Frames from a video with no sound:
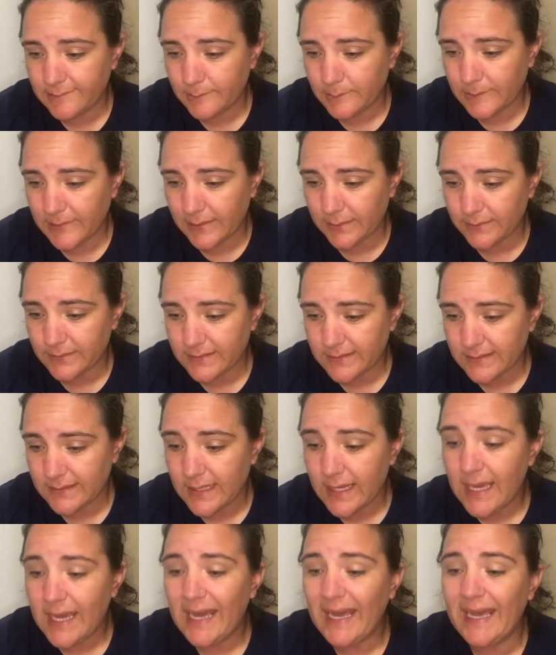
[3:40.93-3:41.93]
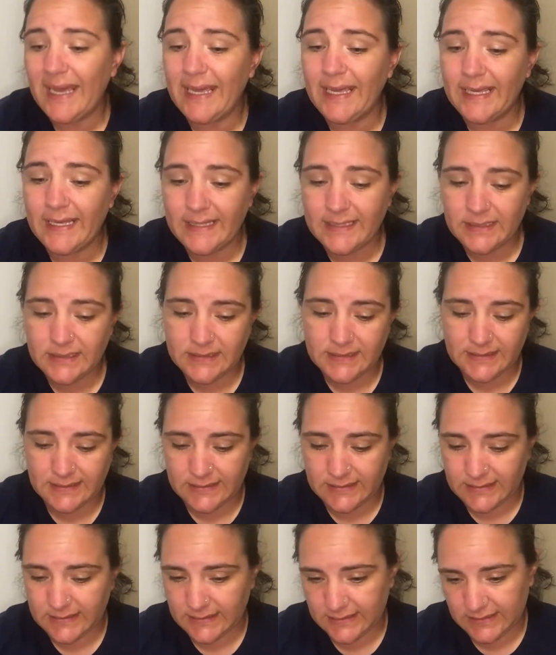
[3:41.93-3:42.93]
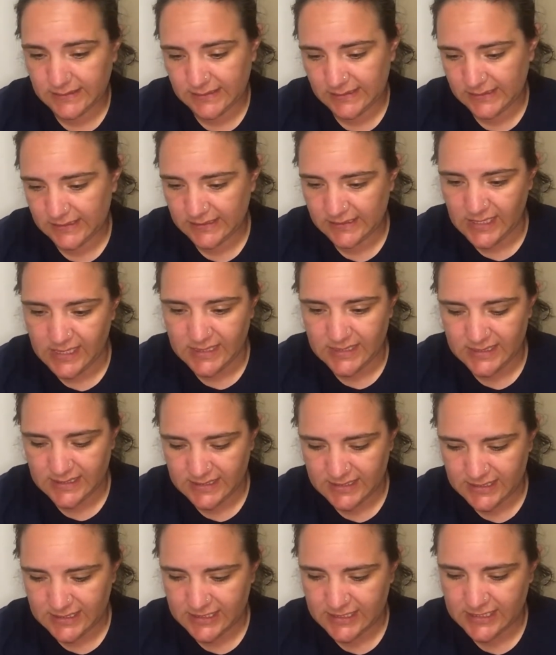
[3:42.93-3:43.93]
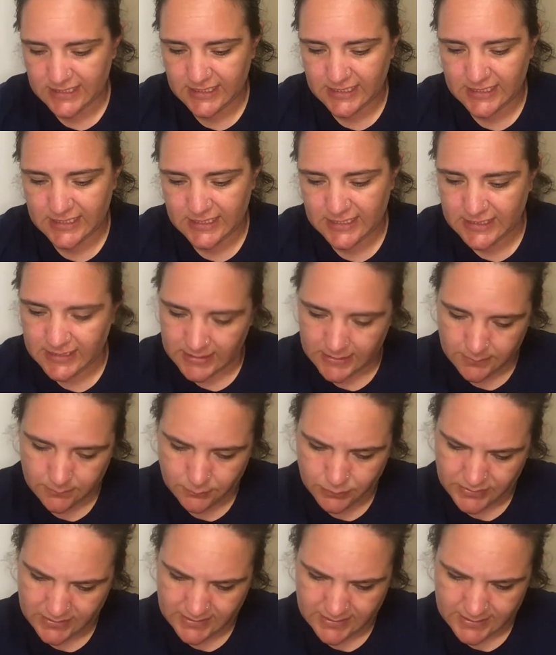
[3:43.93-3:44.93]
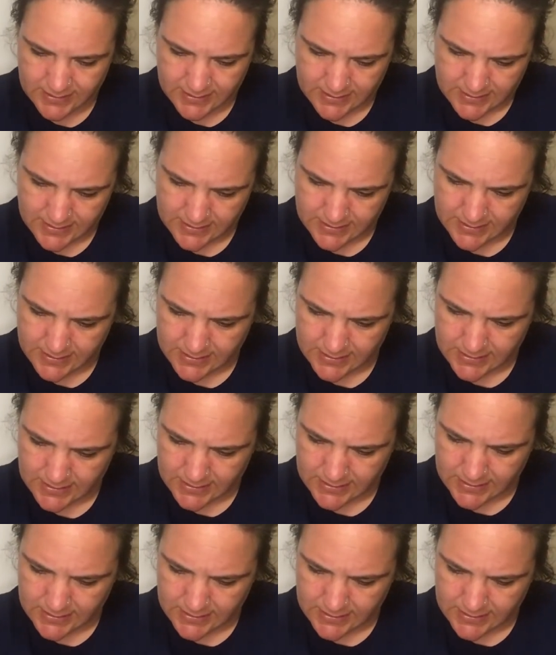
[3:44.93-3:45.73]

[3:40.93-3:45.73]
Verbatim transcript: What else? And no, no, no, no, no, no, What is this?